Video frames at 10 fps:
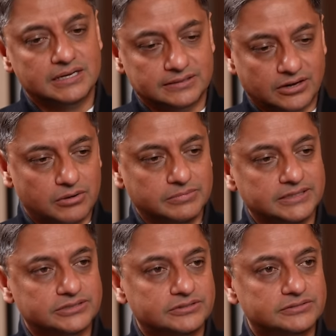the
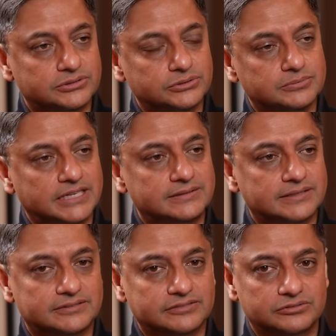combination of the two meant
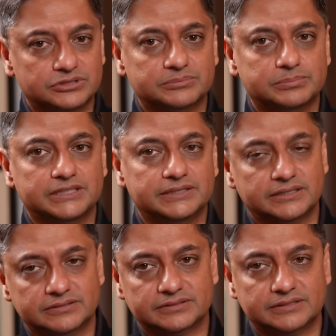that there was a
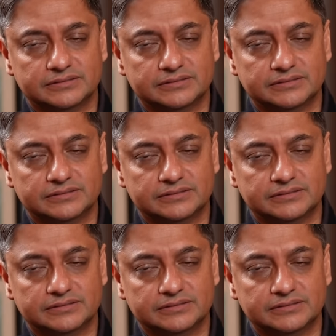period